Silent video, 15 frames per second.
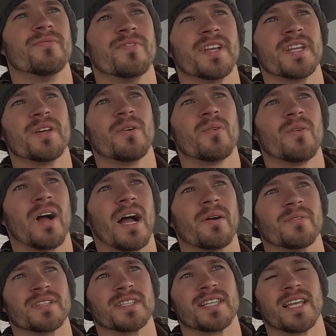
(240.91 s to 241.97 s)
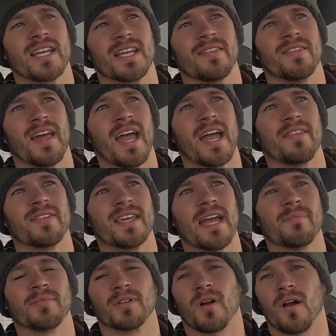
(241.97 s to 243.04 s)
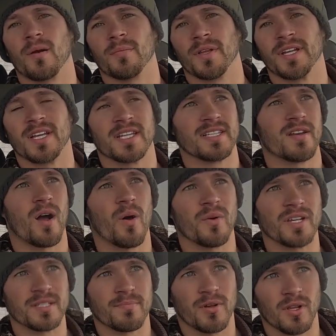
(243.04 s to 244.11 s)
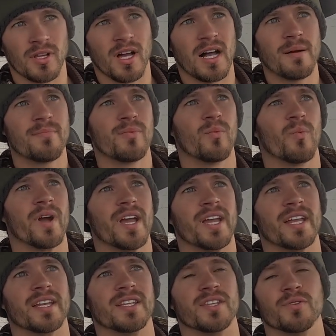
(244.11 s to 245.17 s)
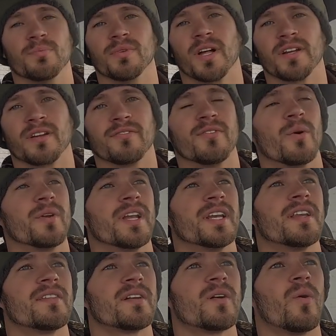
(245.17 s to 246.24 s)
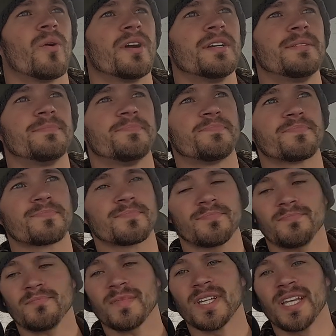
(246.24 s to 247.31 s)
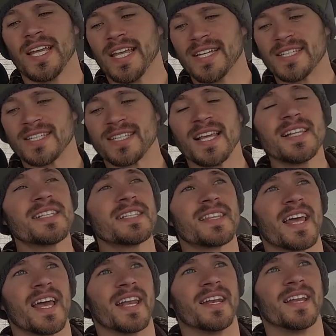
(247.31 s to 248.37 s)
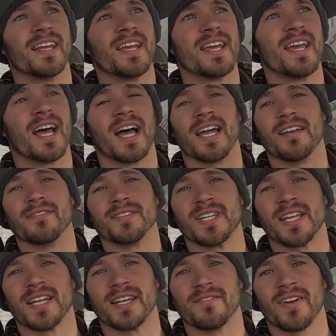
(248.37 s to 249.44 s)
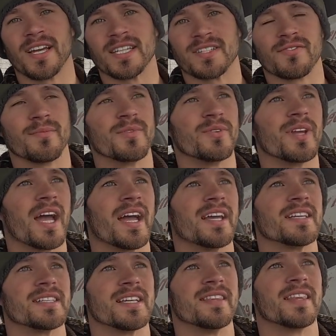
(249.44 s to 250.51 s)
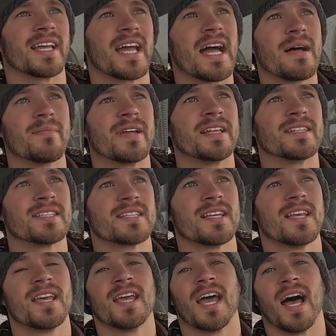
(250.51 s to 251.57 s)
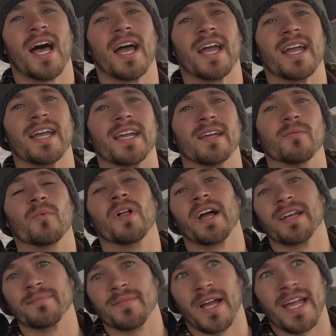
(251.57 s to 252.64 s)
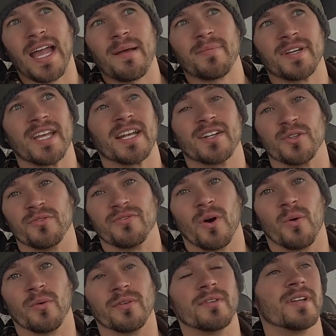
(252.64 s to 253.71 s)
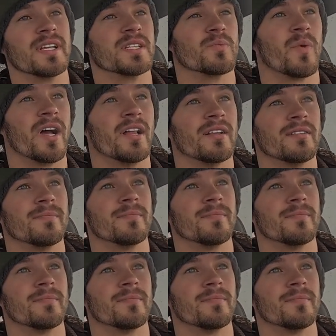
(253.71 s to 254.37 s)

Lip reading: video, I was saying that the Apple CarPlay doesn't always pull up when you plug your phone into the cord. And since then, I've taken advice from you guys in the comments. I happened to get a new phone as well,